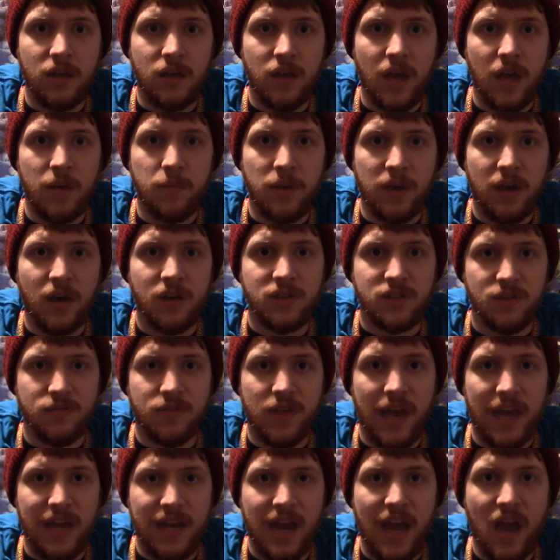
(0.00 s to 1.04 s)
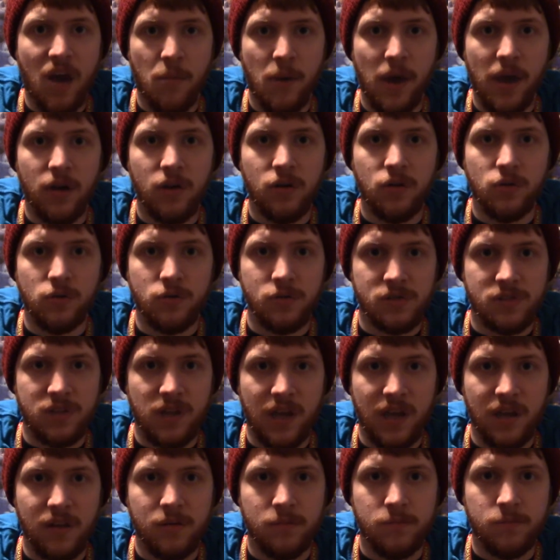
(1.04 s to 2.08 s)
And because of that, now my uncle is
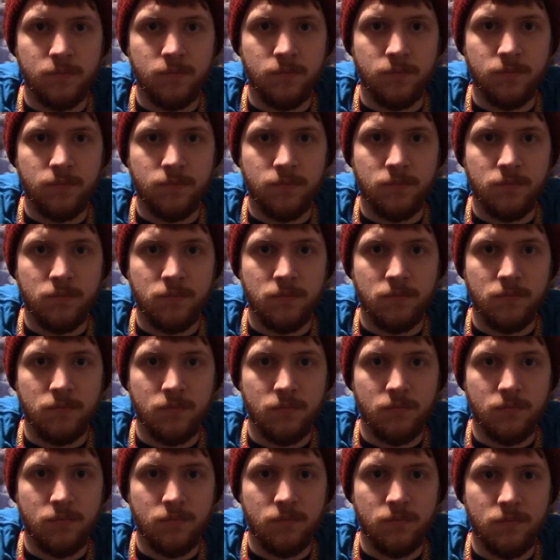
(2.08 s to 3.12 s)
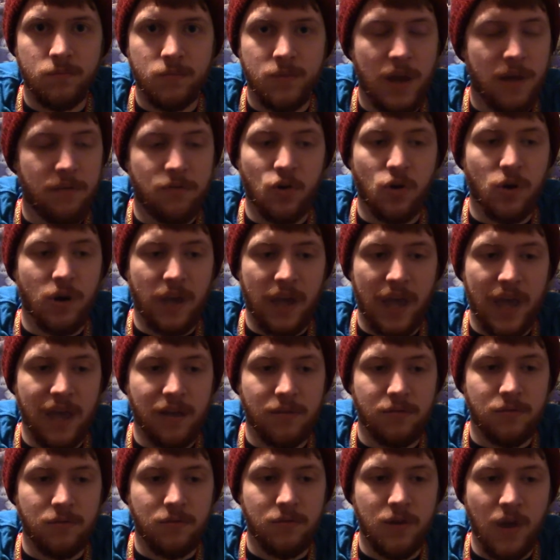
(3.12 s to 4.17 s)
dead. Never
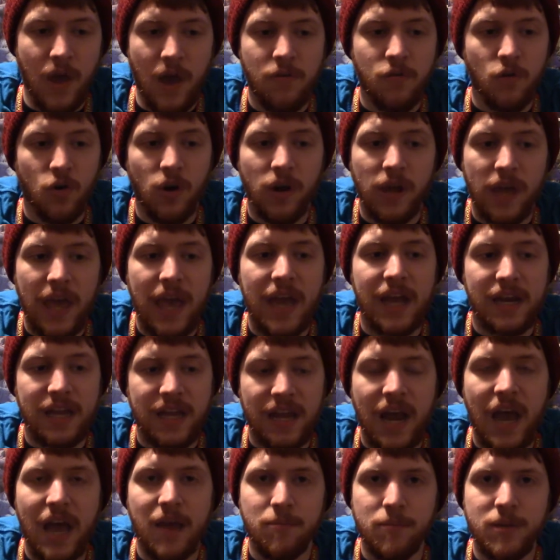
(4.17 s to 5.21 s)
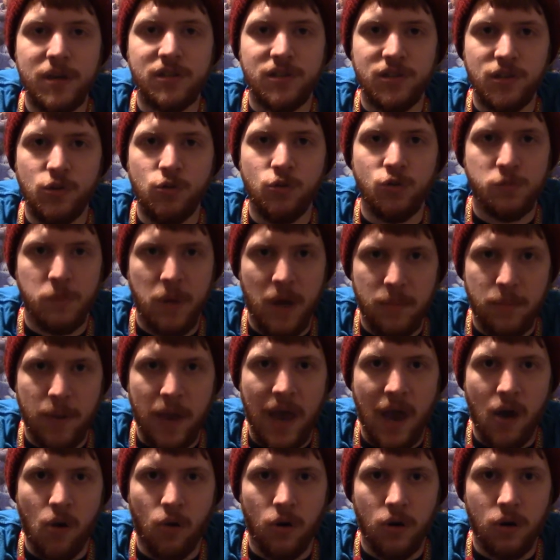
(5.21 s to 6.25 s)
again can I misuse my
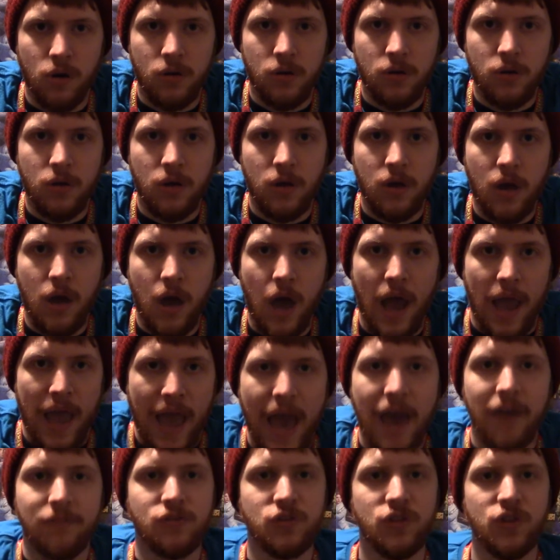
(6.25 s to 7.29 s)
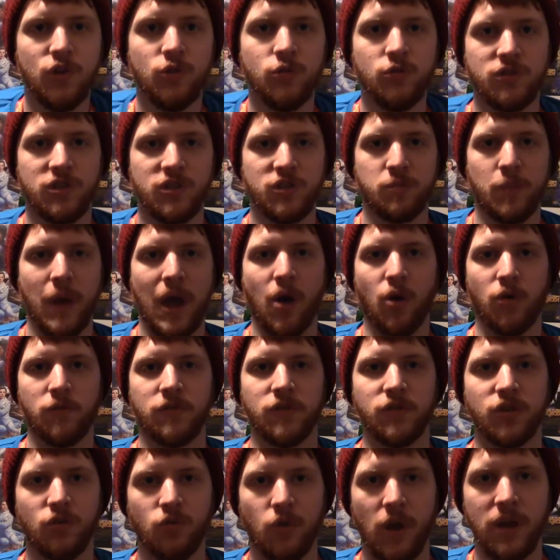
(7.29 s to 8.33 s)
power. I have to use this power for
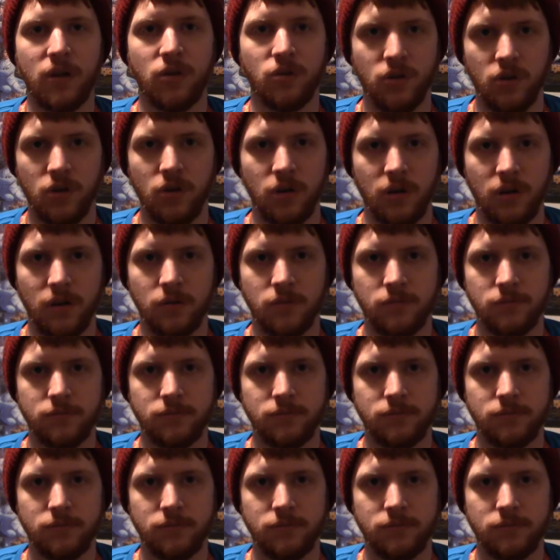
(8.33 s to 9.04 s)
the greater good.